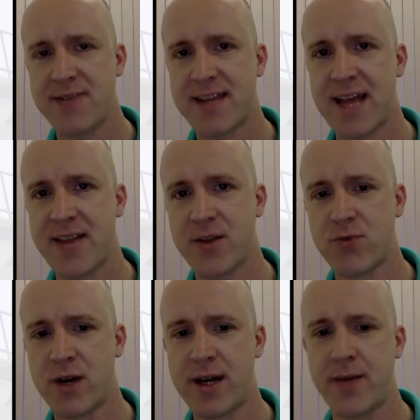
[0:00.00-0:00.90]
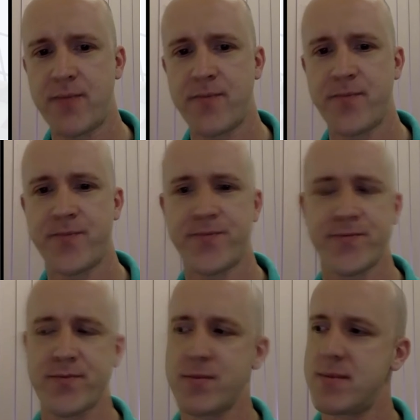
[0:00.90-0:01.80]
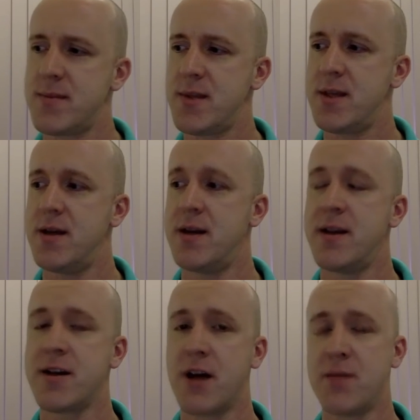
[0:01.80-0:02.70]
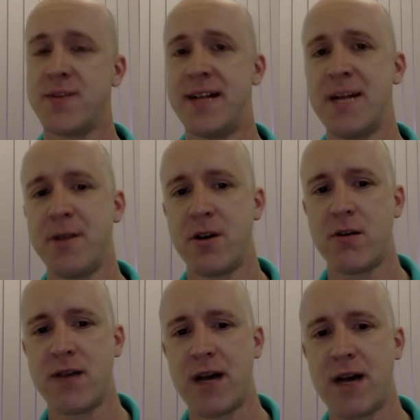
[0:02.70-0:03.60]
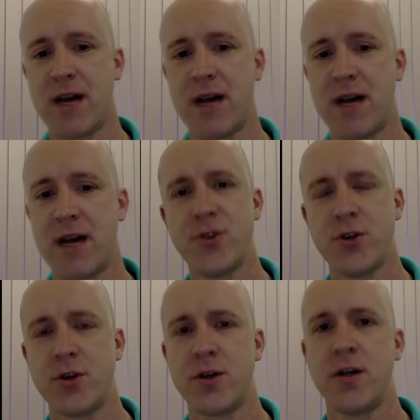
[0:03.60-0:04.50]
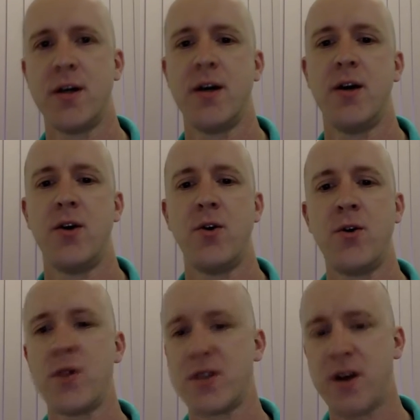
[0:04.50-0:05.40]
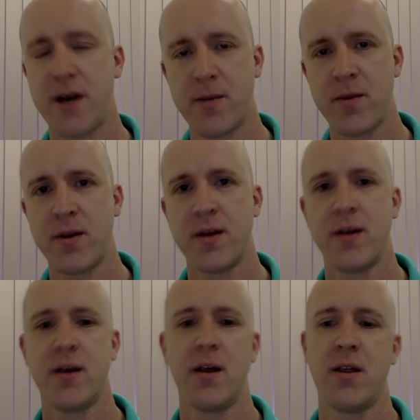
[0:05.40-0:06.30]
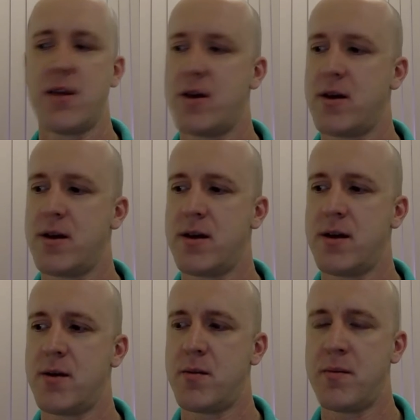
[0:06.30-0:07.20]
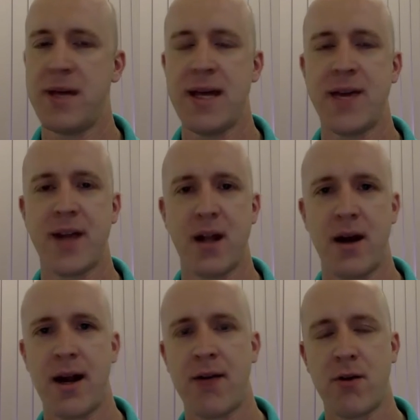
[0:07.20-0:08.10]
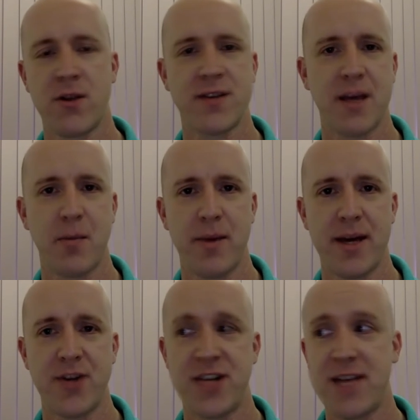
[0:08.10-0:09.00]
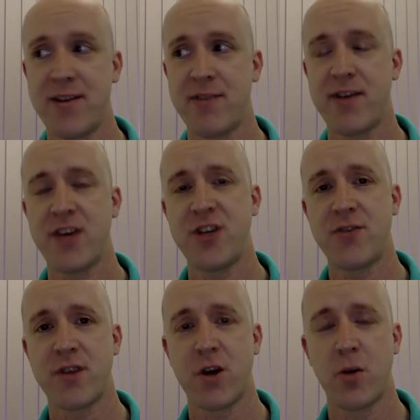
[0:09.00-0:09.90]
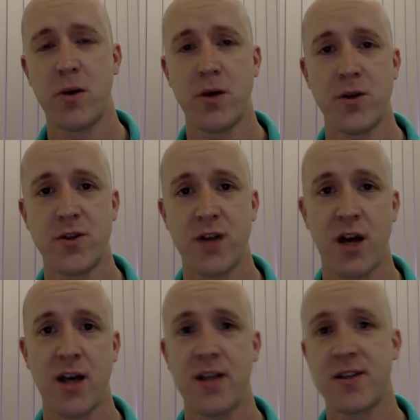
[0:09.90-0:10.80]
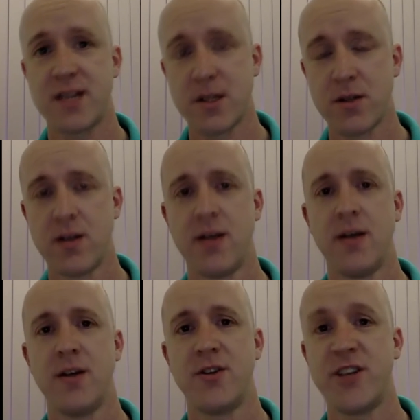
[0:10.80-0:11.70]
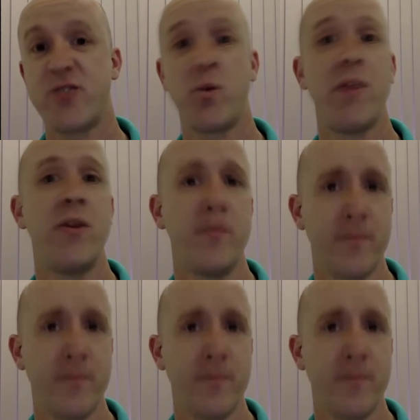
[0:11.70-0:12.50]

have to get this right. And there comes an element of how can I ensure all the time that me and the client are on the same page. And even if they shift the goalposts, I still shift with them